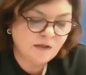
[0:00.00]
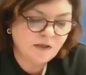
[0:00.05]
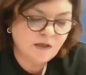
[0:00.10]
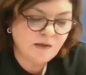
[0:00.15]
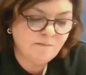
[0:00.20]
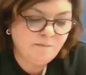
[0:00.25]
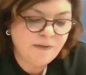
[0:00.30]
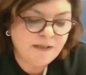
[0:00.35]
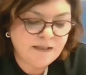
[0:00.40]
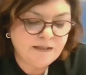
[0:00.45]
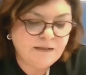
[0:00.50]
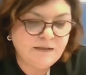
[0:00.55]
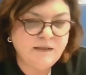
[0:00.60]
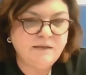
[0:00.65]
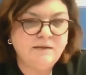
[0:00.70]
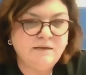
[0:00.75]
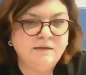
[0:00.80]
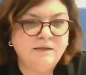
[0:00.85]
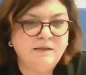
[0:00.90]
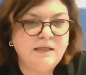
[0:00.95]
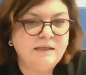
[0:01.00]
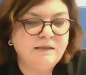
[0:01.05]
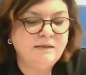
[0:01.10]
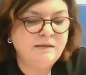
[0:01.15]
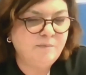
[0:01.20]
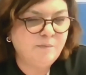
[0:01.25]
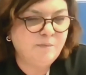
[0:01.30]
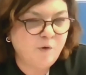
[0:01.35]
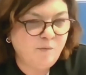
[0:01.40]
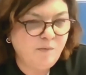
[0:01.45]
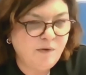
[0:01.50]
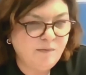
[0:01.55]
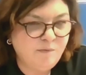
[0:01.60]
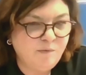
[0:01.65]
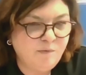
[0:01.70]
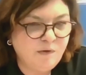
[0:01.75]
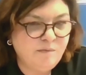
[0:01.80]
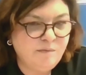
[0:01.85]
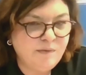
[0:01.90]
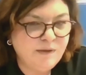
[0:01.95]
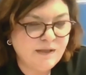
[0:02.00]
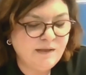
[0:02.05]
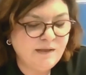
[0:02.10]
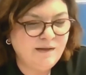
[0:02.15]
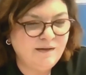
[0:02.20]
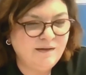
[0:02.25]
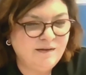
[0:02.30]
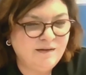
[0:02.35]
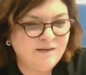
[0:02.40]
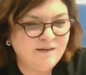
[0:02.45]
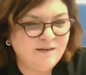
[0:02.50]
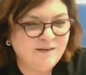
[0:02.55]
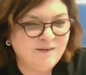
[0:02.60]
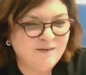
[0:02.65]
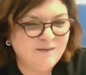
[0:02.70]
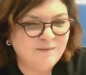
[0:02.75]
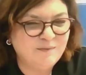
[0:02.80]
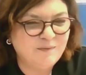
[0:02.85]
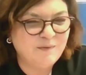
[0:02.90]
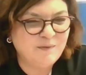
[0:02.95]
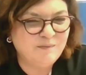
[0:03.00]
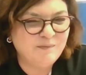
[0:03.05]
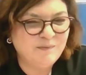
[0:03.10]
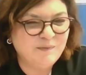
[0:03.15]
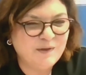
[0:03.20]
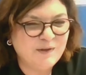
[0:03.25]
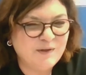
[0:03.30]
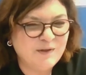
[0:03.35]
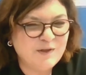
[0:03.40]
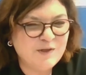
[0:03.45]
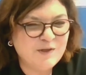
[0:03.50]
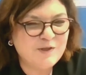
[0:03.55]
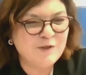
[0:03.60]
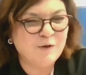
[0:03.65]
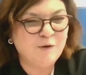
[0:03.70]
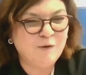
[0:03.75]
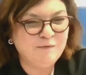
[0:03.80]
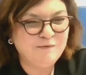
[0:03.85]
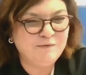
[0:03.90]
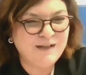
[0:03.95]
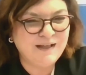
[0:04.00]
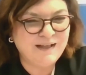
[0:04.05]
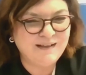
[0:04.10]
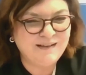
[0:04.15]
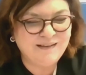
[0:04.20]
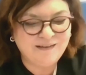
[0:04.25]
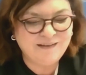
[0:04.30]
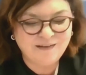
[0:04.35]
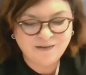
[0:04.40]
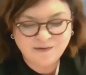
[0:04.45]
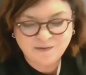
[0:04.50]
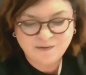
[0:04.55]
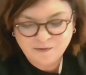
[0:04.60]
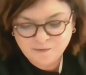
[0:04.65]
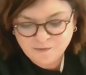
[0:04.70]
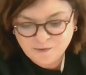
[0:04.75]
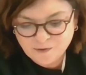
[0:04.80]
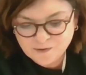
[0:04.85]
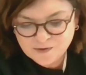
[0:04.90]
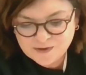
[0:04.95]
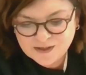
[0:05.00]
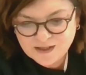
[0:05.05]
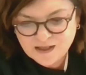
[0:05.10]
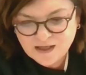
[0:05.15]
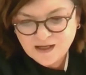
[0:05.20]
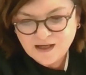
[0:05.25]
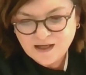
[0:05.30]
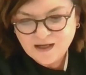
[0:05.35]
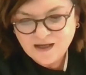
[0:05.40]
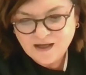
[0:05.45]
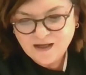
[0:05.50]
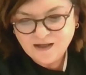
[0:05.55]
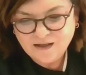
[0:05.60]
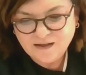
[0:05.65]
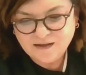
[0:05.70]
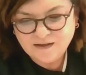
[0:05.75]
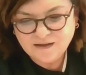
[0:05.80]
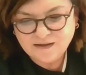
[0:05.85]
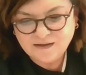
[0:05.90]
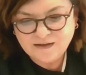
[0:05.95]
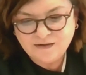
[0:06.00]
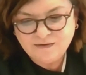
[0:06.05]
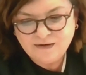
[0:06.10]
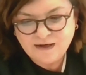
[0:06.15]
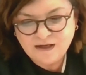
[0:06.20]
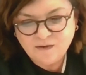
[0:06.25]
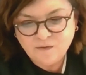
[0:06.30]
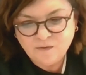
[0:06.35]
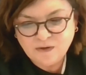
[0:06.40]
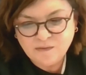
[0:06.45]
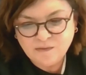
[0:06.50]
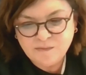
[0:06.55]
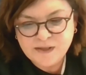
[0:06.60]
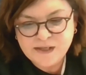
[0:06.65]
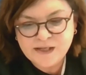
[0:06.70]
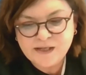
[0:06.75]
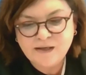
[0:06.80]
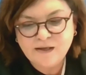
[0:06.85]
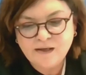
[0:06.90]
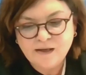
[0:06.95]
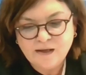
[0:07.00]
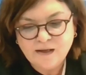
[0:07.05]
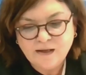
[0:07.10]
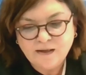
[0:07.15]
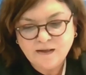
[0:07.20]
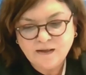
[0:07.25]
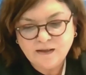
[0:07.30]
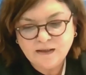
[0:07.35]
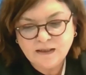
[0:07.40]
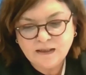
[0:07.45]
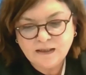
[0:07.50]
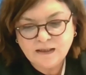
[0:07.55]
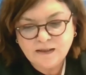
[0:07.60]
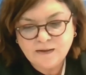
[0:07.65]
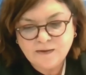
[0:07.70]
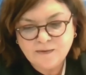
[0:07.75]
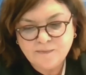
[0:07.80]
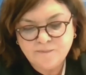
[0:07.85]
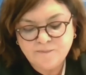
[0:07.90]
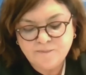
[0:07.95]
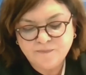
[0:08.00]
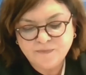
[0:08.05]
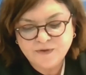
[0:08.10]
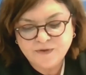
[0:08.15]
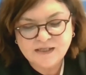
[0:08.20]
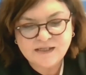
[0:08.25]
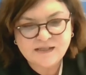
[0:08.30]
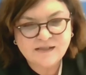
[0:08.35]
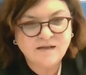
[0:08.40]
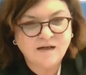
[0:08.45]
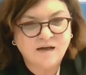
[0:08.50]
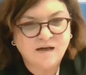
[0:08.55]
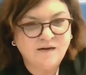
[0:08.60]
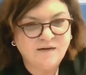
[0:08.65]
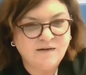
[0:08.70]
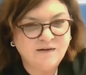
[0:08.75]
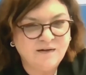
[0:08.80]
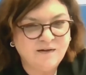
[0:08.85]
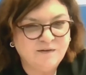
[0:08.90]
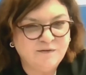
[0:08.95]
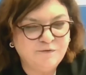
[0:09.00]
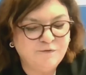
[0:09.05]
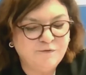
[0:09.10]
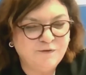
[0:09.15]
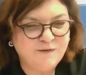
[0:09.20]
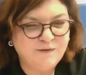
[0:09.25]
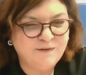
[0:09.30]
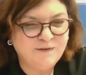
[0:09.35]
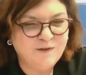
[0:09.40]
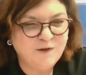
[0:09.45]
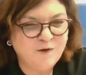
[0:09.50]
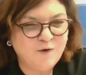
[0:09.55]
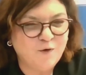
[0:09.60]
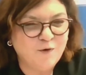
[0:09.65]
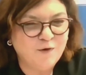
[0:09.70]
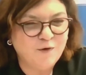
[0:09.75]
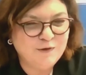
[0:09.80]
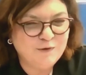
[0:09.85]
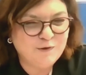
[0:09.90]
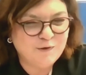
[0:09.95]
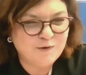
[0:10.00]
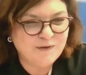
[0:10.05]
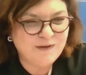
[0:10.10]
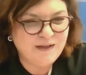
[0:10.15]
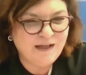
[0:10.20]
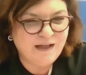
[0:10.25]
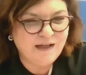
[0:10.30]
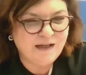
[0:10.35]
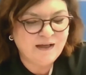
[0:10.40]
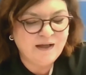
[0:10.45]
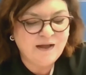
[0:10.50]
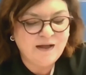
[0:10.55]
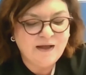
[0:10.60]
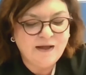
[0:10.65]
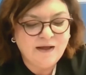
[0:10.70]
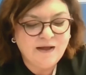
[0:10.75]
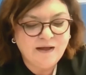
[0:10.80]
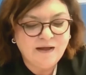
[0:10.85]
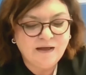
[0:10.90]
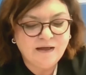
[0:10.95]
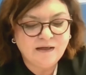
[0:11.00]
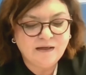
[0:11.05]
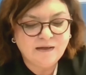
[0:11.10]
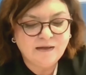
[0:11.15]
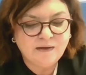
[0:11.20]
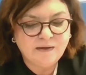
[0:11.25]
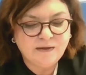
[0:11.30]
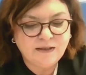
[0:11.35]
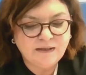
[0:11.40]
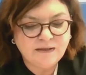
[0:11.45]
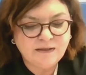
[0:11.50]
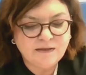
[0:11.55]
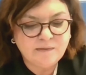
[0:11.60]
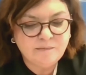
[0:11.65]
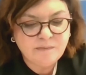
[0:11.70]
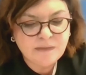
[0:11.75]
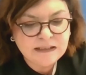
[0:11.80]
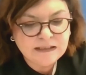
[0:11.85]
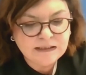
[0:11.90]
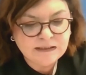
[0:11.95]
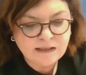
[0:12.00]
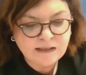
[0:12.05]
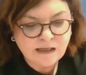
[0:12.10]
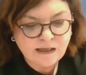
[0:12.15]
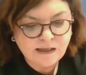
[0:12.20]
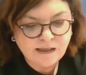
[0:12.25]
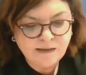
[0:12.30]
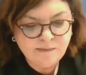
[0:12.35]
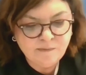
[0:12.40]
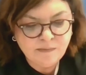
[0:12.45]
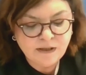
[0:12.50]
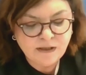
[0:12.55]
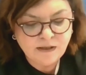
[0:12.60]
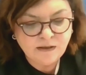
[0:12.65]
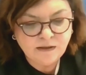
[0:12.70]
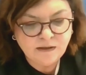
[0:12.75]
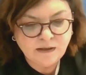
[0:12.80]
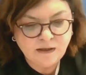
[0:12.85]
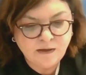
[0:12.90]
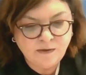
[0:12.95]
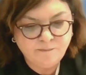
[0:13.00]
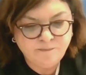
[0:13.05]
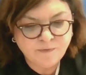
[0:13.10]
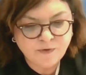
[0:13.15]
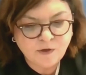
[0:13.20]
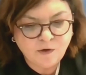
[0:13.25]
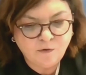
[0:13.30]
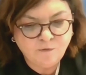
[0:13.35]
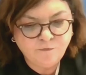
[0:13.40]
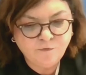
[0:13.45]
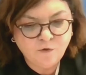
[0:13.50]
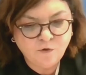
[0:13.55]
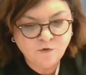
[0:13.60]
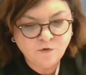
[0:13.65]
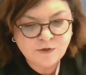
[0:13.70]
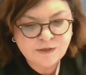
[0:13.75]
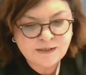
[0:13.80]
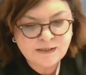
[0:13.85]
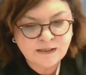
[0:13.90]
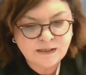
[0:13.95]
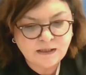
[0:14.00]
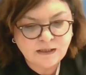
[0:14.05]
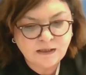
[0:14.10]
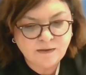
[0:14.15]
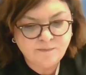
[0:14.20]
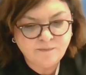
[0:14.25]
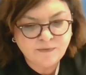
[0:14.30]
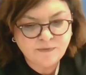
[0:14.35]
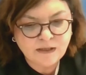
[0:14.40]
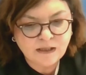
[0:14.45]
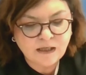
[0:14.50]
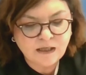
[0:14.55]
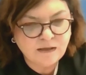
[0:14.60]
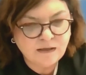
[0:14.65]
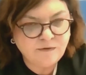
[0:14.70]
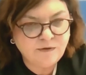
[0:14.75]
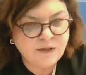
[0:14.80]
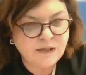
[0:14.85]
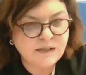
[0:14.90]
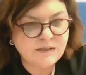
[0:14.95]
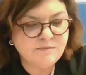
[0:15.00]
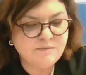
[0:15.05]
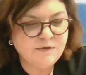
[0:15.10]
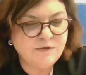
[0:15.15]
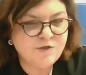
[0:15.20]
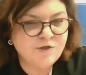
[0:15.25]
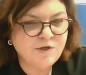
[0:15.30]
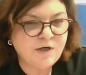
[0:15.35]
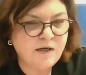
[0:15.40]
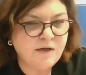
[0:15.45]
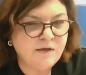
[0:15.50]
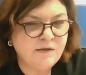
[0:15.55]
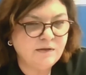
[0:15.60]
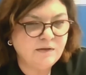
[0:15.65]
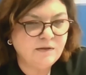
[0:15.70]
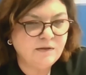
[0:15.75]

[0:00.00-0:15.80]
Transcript: completed, then the problem will be solved, and of course the rail will be the star of the corridor there. In the meantime, of course, the countries which are